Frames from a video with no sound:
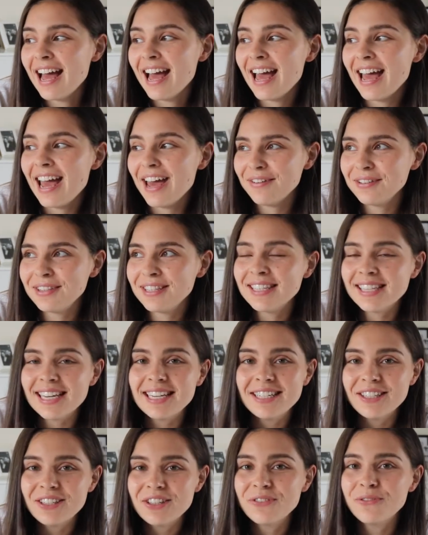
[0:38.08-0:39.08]
ever since I
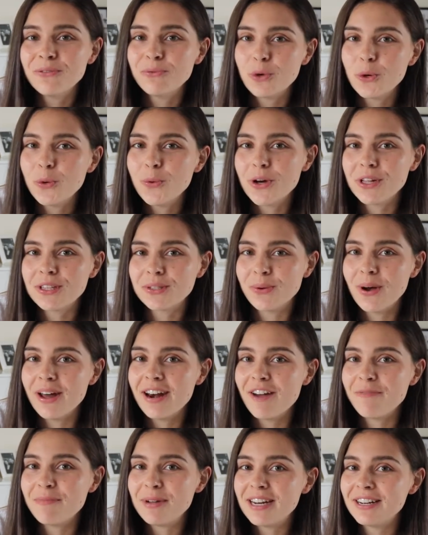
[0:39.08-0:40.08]
did the Woolworths one,
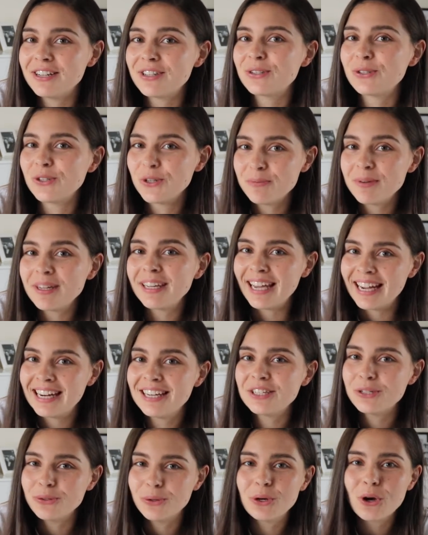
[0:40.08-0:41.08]
I've been super keen
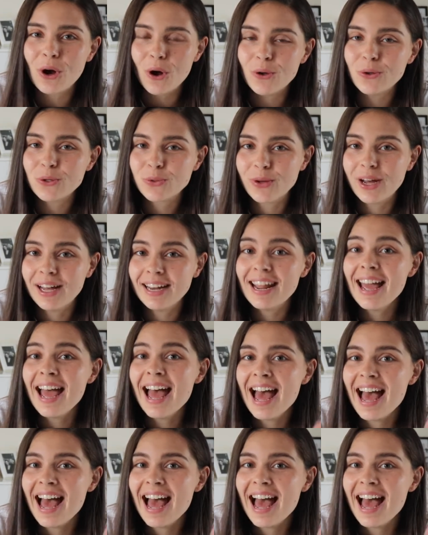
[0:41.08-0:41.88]
to do a COLES one,